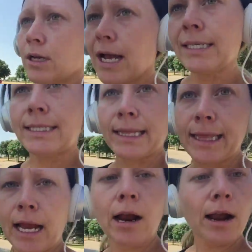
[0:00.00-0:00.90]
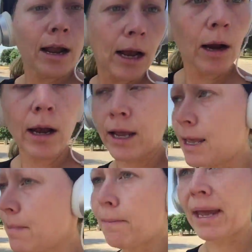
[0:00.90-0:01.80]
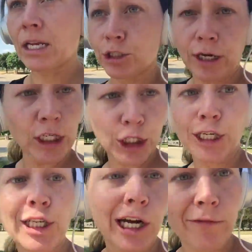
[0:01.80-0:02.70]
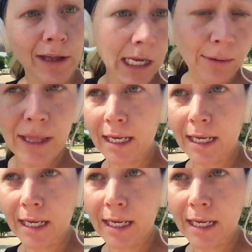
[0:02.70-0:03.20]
I sit there in my pantry. I should have took a video of